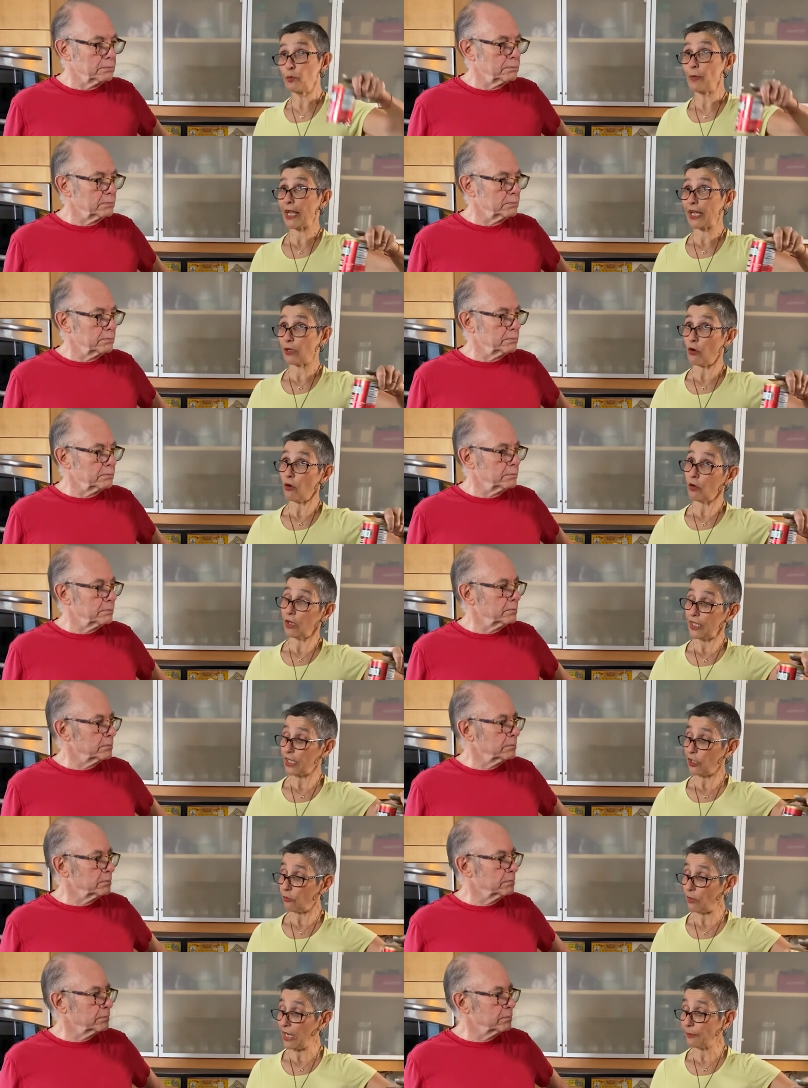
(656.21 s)
Speaker 1: make only
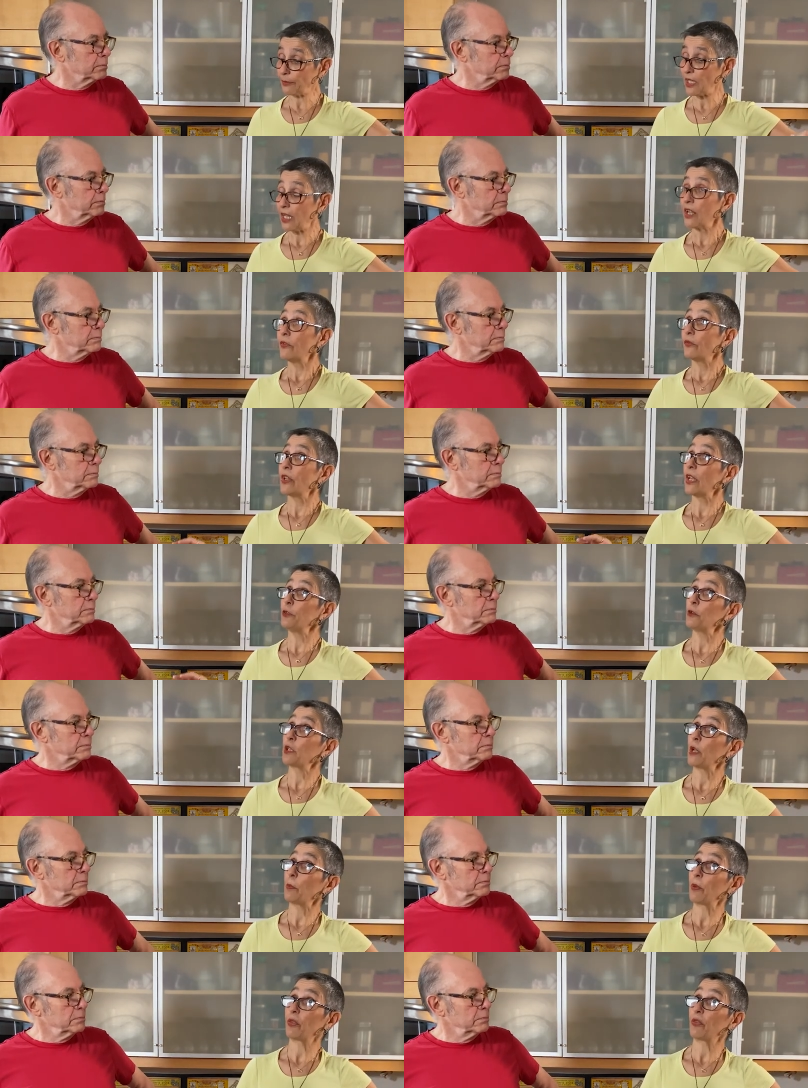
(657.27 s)
crepes, then you
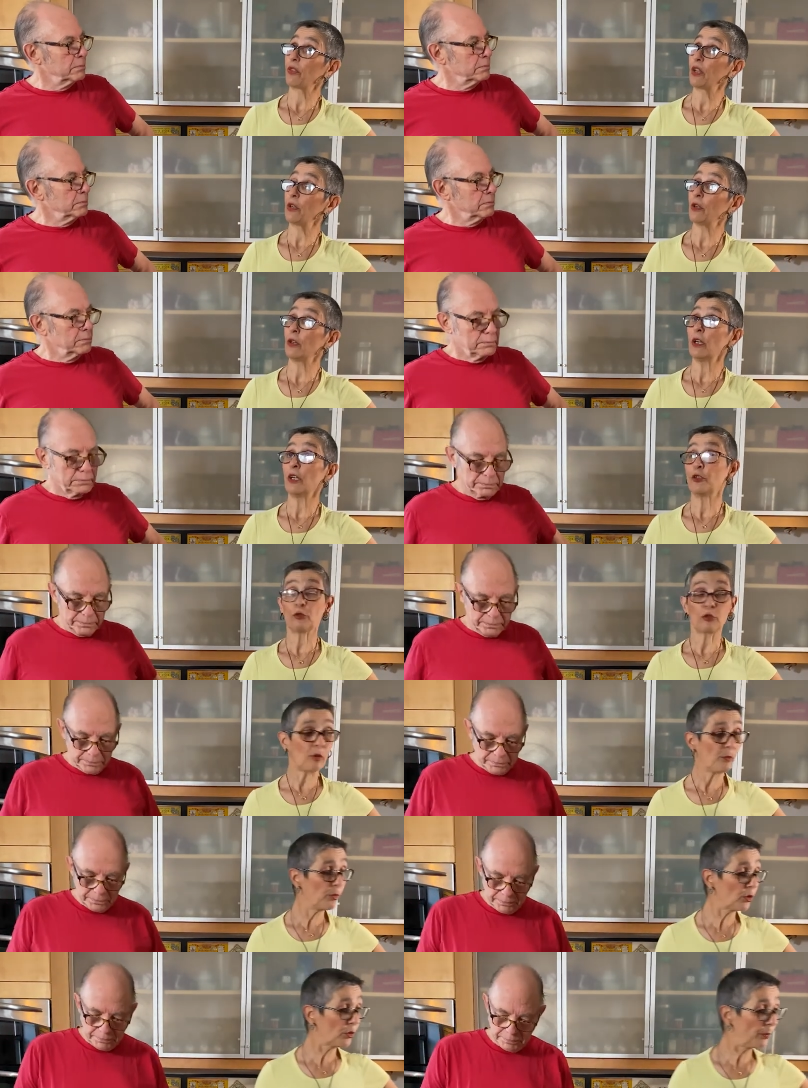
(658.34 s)
keep it thinner, you don't
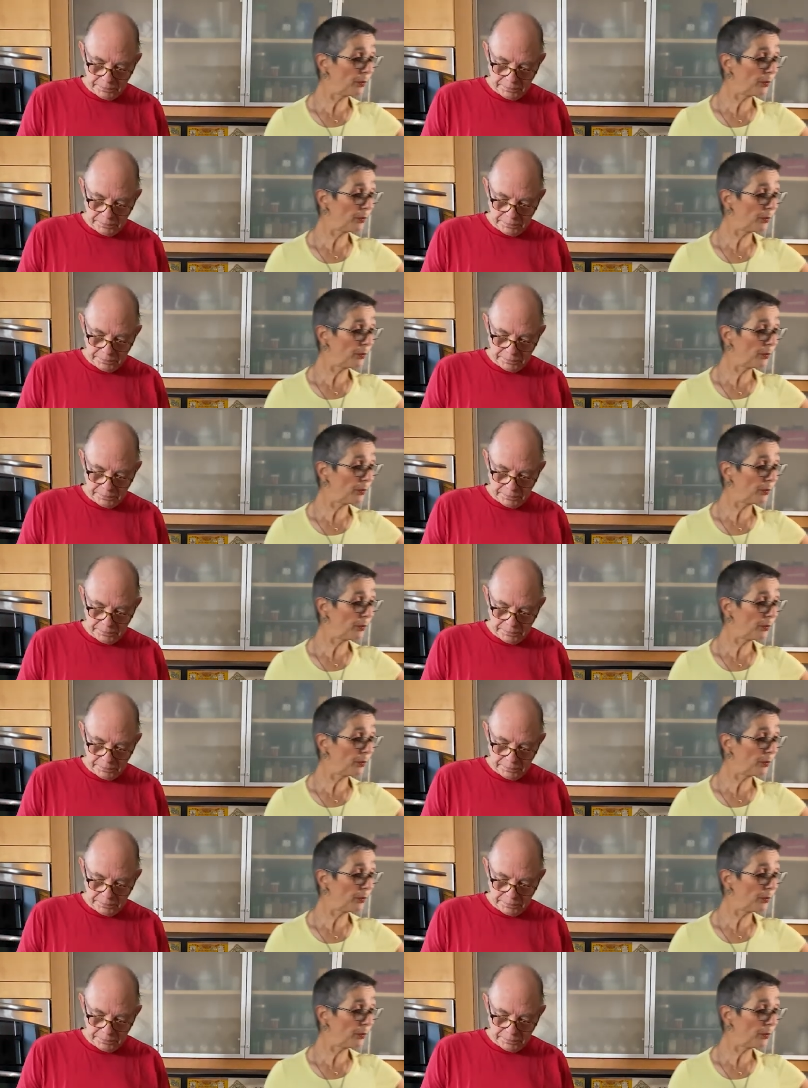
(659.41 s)
put